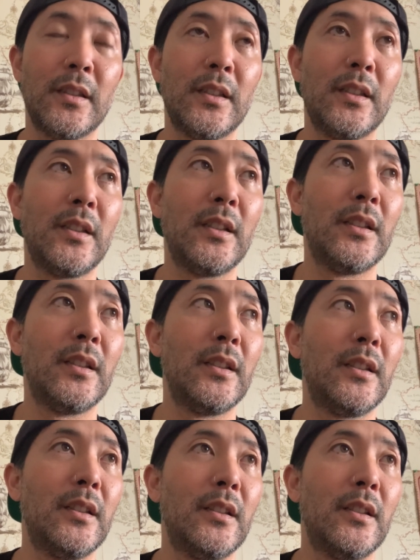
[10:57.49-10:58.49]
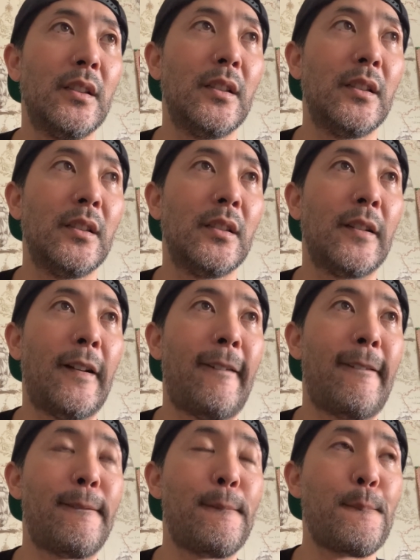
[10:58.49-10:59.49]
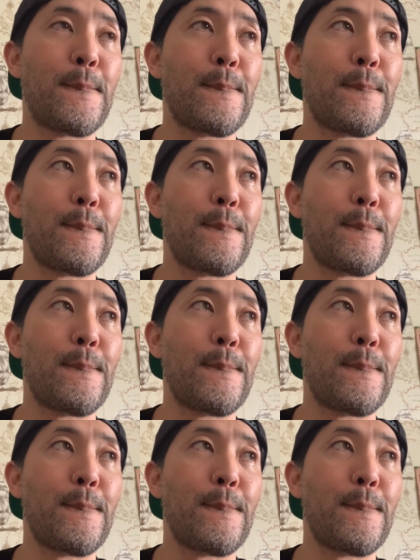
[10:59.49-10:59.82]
Nothing is said.